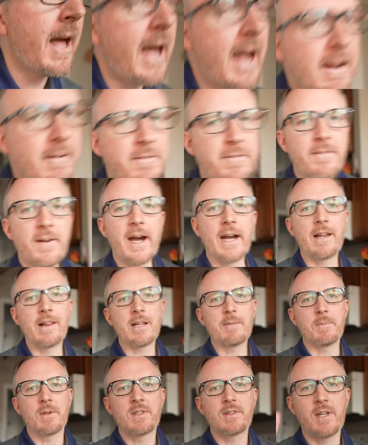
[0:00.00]
And
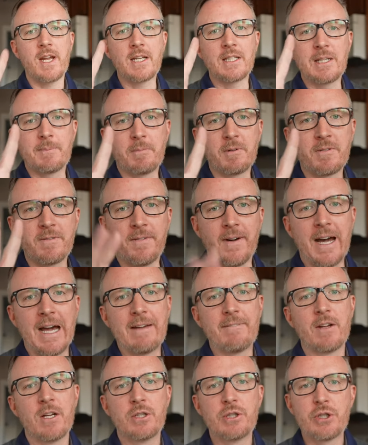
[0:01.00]
finally, mistake number
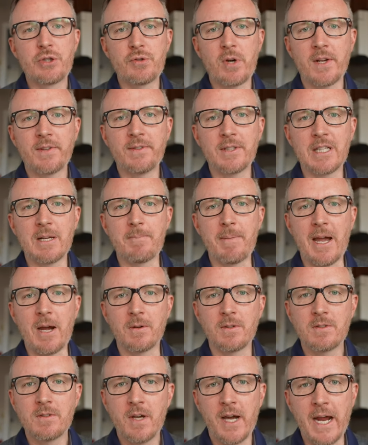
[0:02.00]
five, stressing
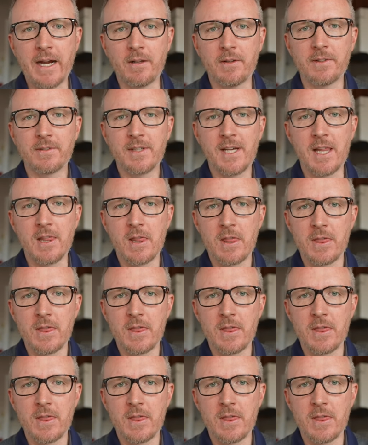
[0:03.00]
about titles and